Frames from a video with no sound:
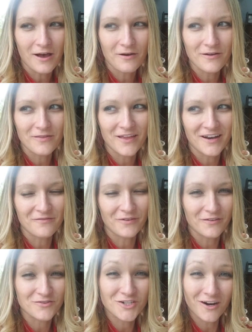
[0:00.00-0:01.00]
that
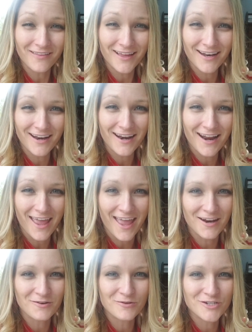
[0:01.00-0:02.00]
involves Charlotte
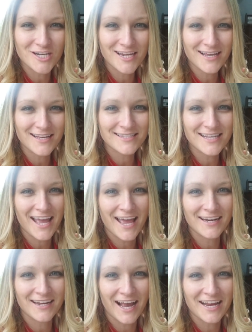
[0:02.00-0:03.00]
and who she is,
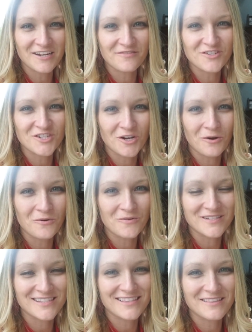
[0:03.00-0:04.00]
and kind of
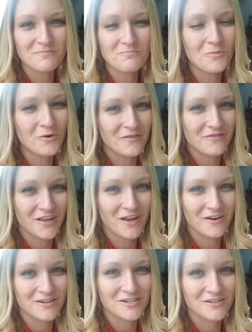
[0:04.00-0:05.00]
shows more of the
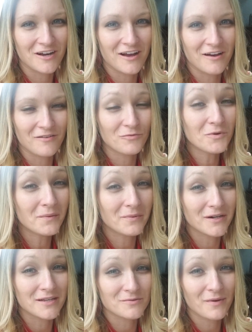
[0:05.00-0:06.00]
character of Wilbur
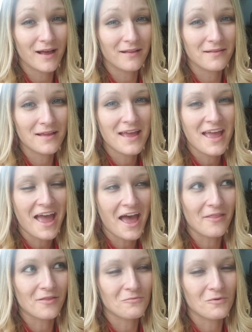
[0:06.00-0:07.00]
as well,
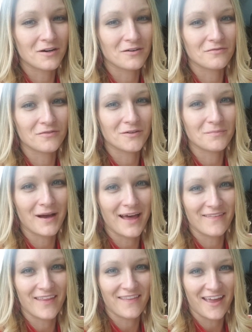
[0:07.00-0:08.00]
and the wonderful
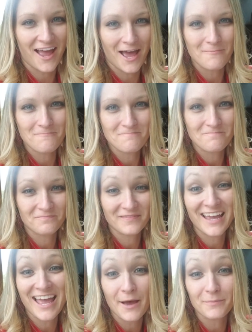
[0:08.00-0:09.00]
bond that they had.
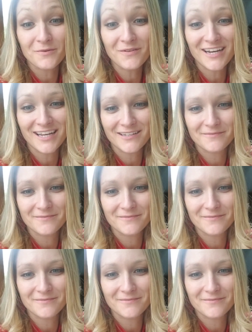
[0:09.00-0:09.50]
Happy reading!